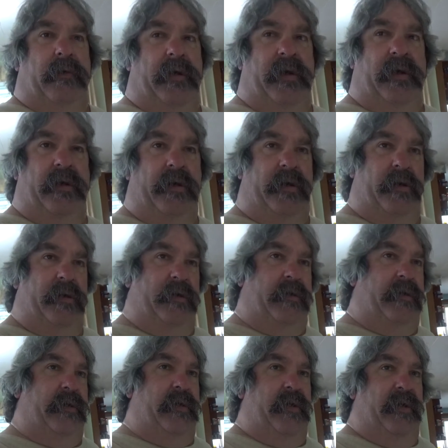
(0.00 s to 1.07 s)
well
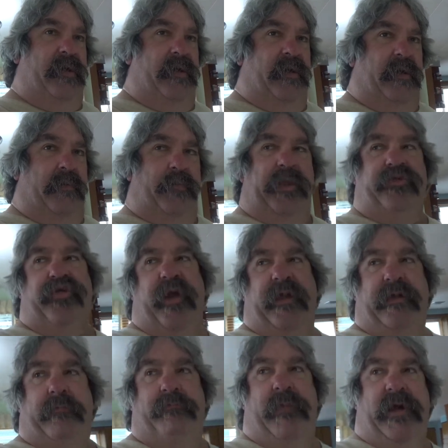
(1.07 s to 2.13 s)
been trying
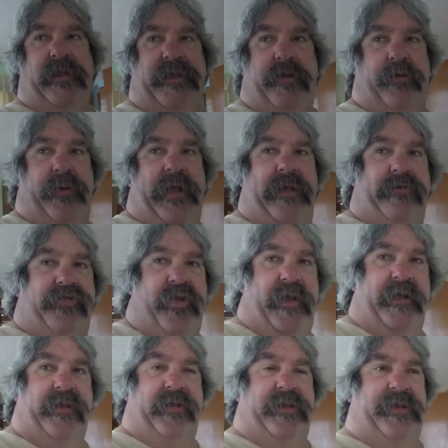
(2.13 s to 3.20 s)
to monkey around
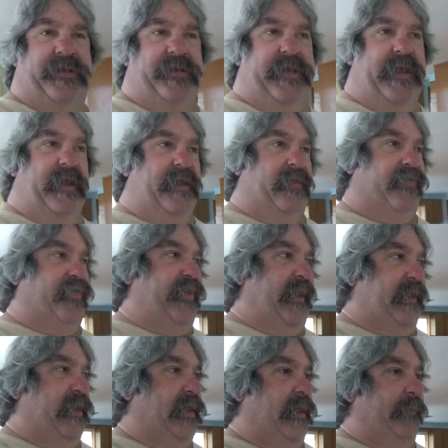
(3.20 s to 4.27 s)
trying to get it
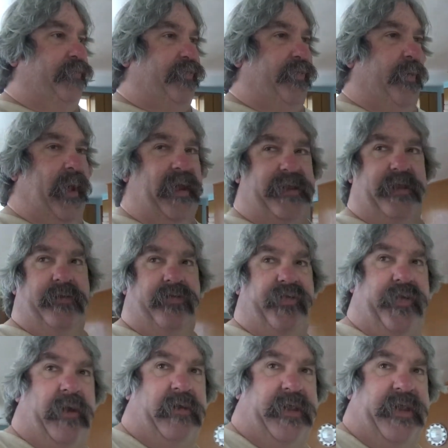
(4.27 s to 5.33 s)
set up so I can
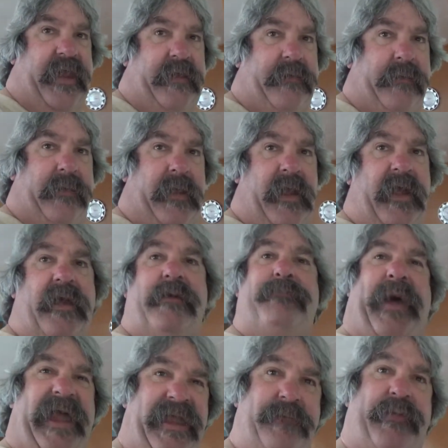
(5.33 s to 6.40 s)
start getting
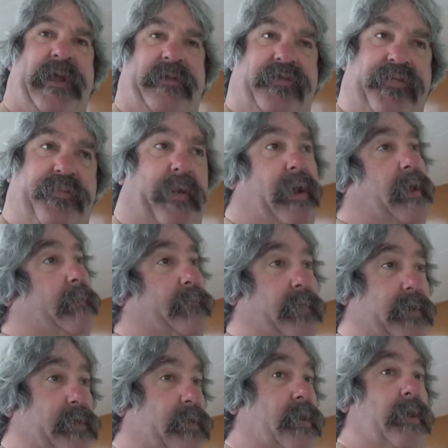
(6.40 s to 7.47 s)
payments from
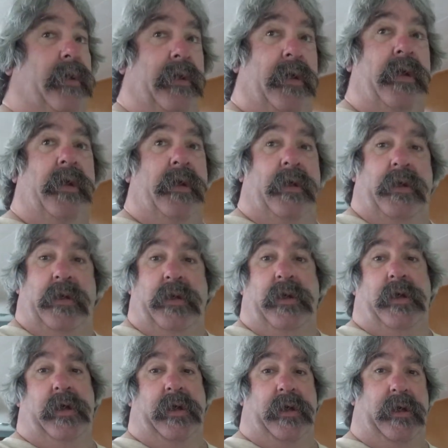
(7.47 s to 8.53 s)

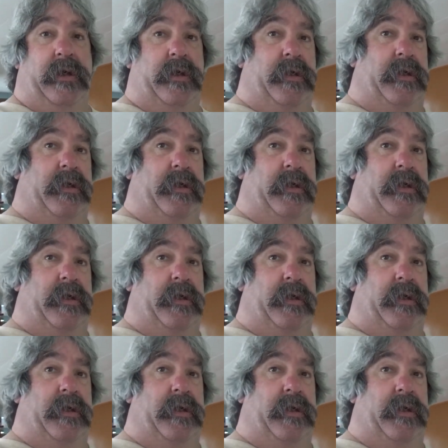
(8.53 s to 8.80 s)
uh,